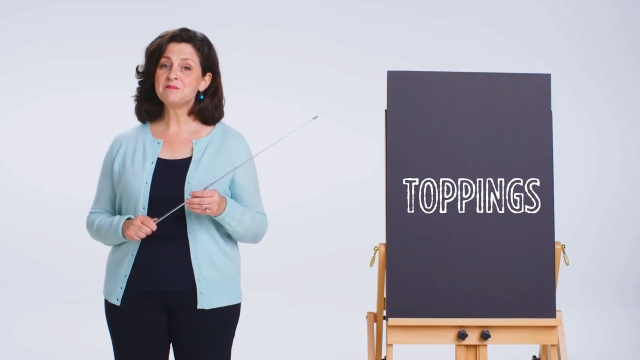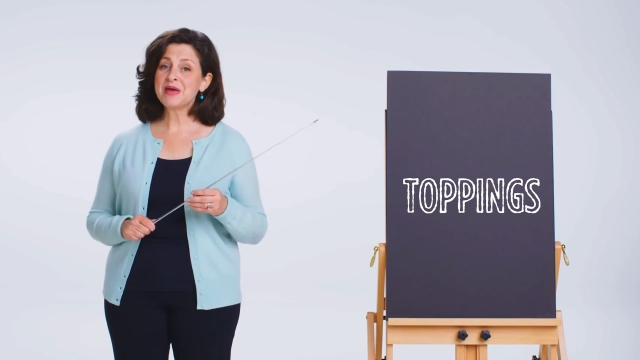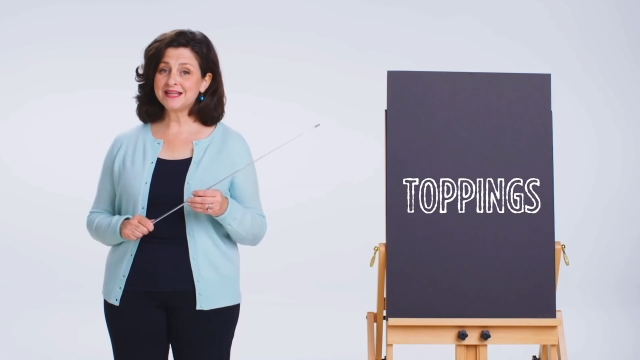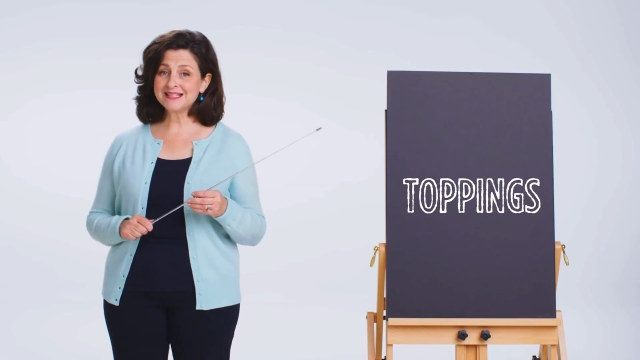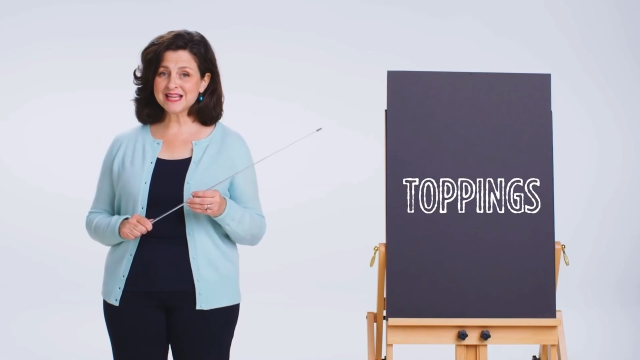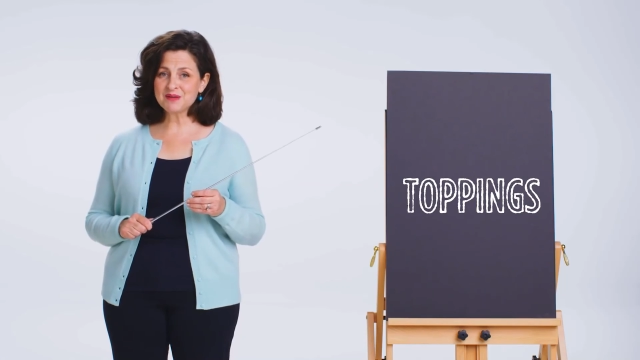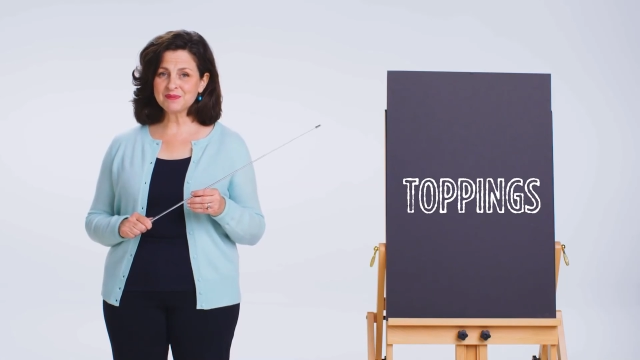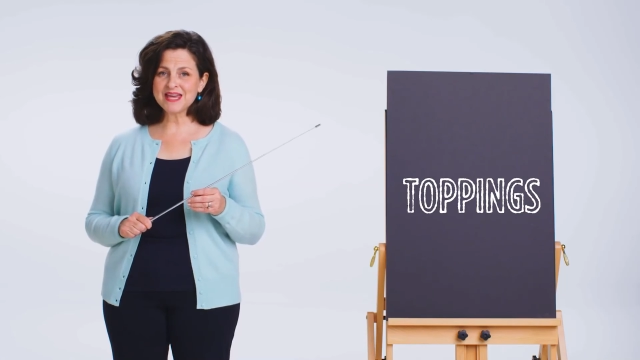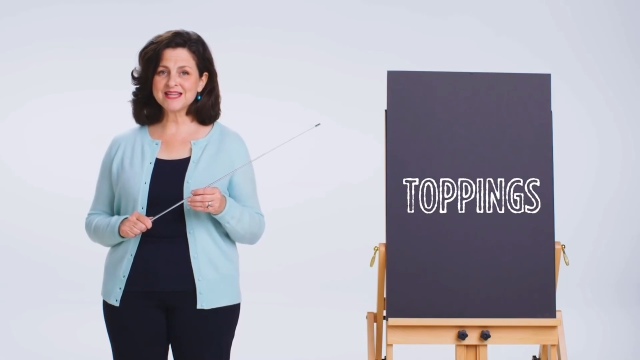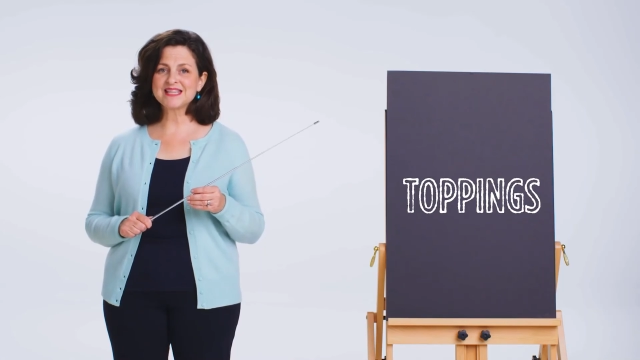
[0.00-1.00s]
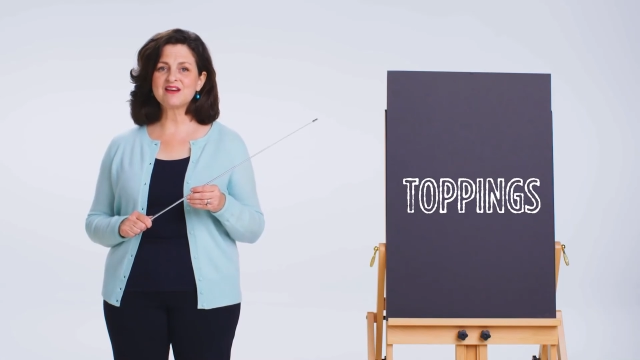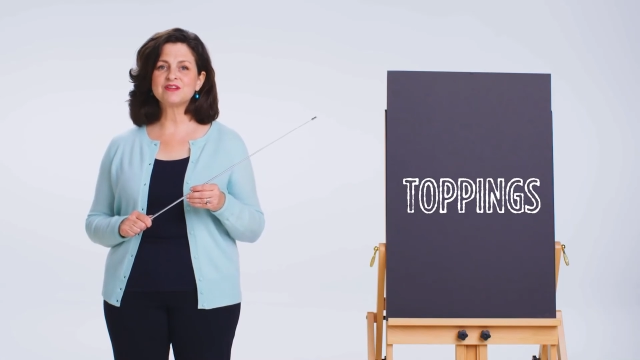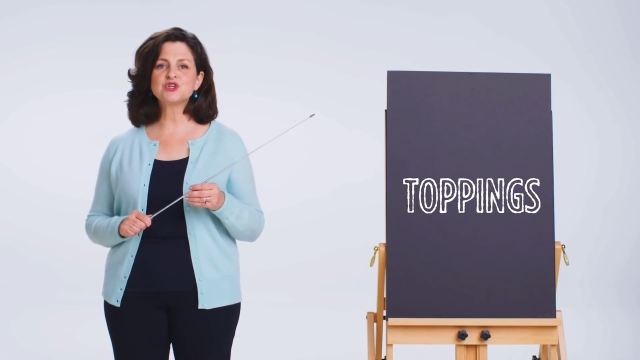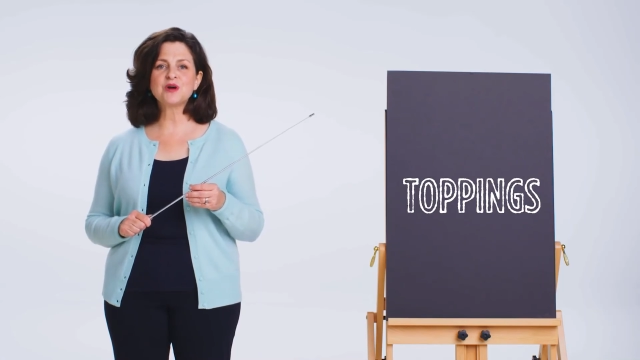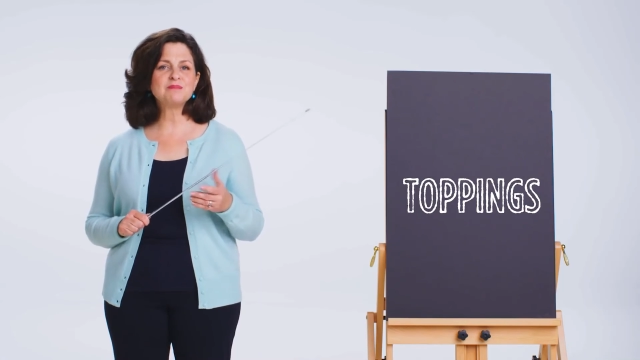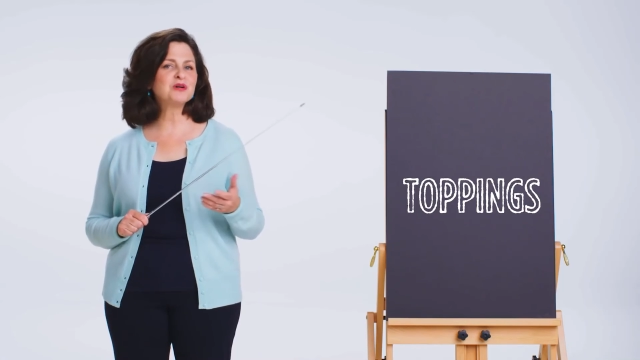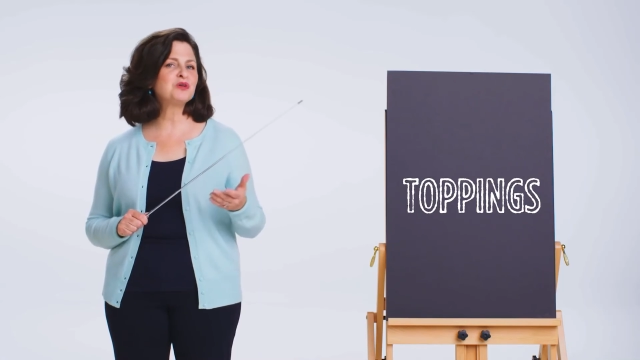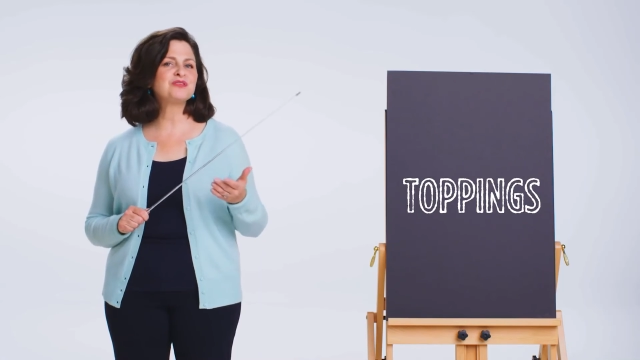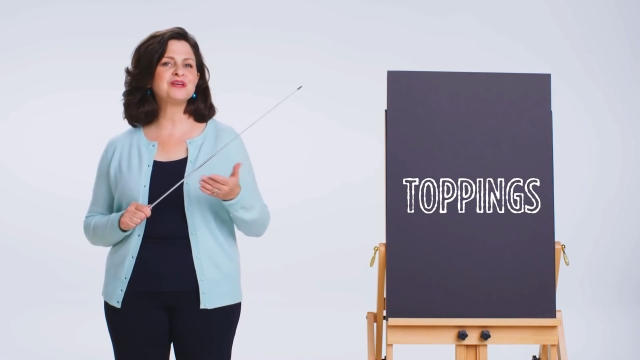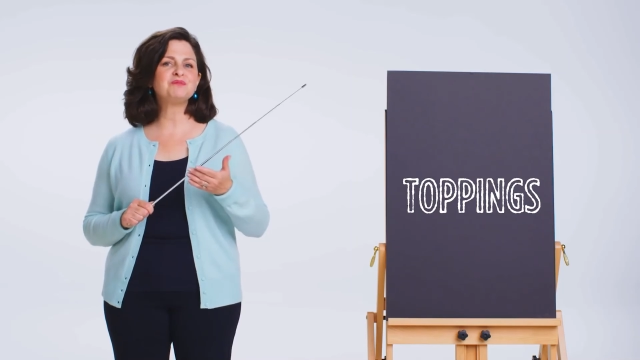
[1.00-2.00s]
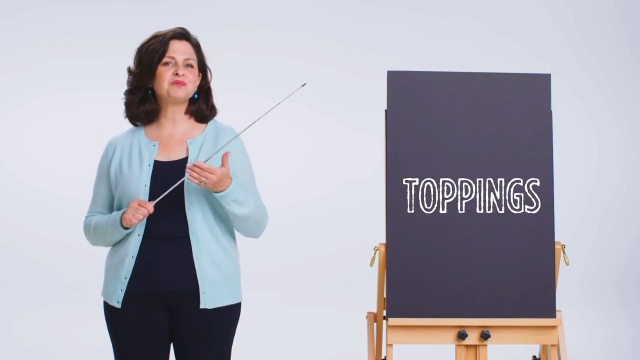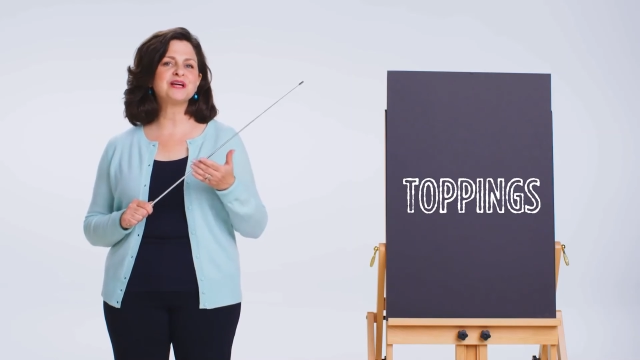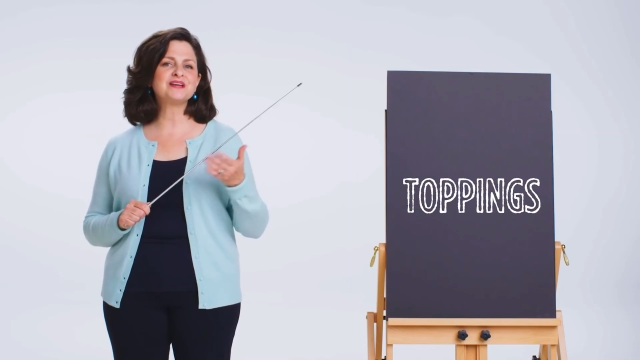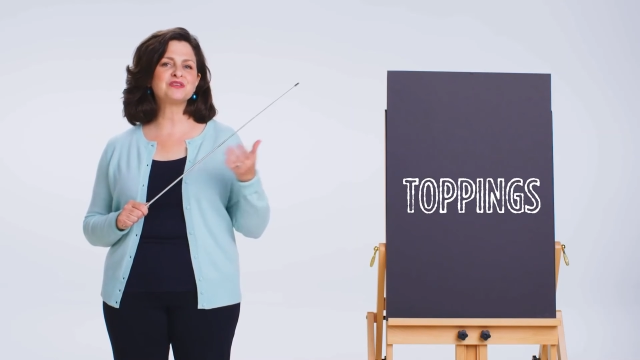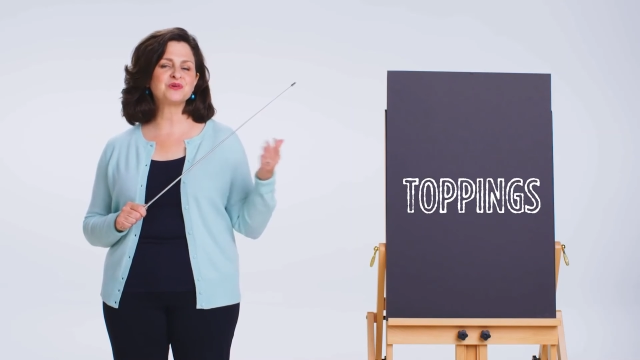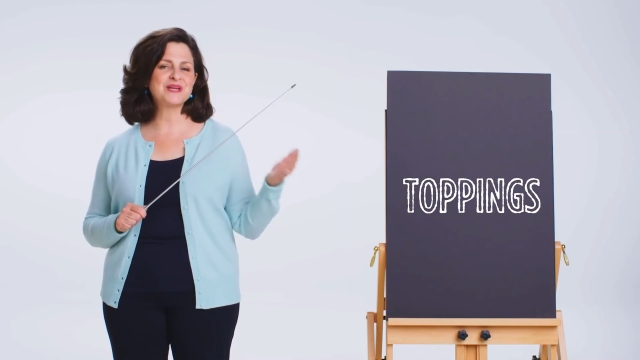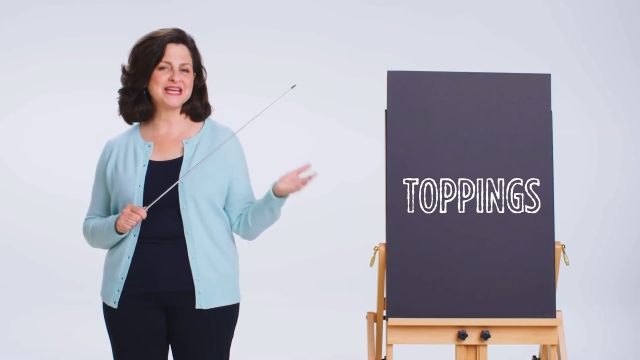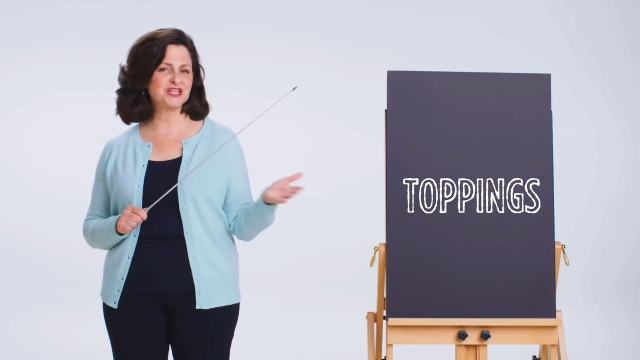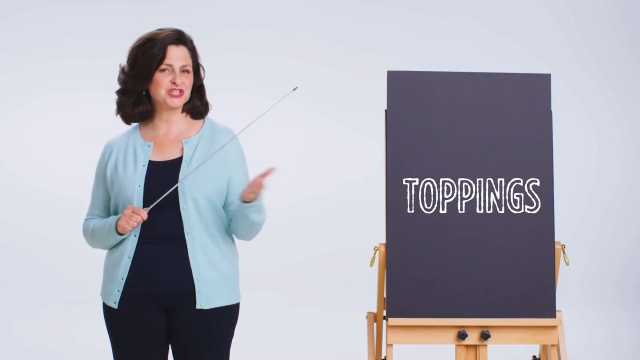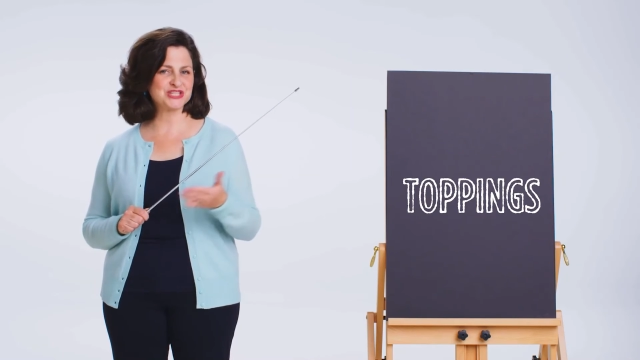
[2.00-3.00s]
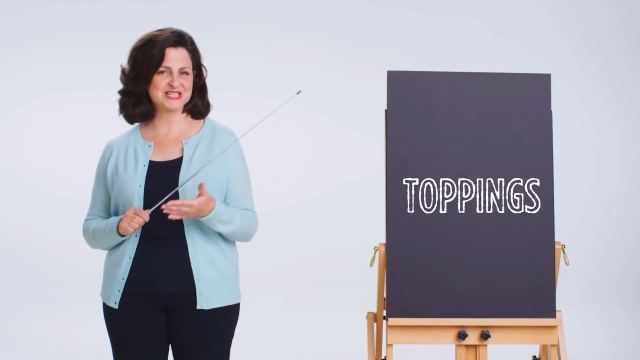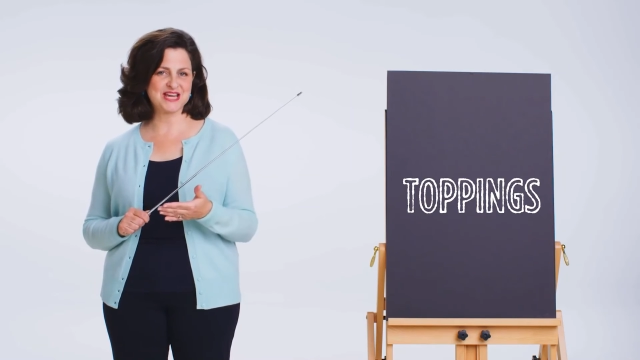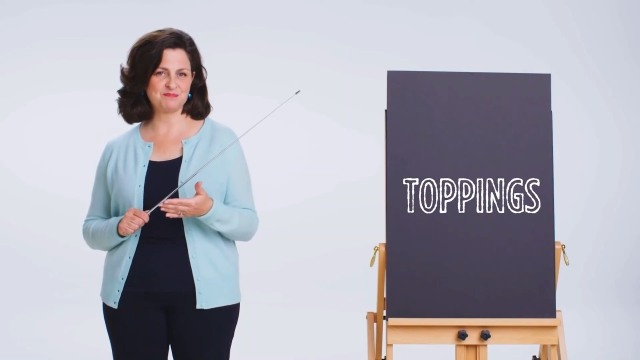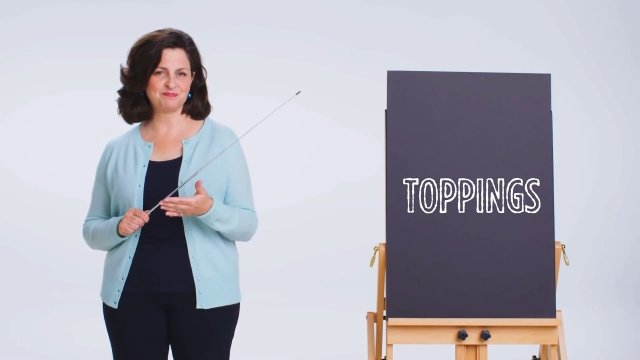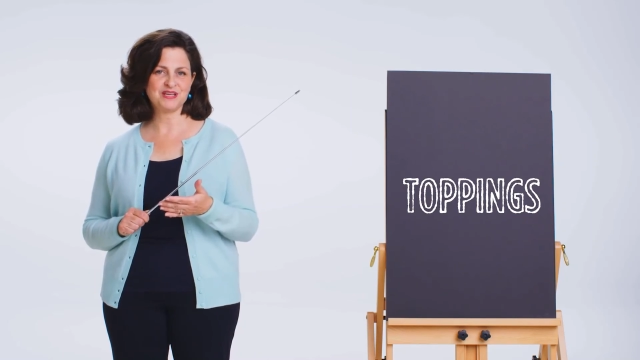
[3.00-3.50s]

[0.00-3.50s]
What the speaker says: Penny's cupcakes have a tropical theme running through each step,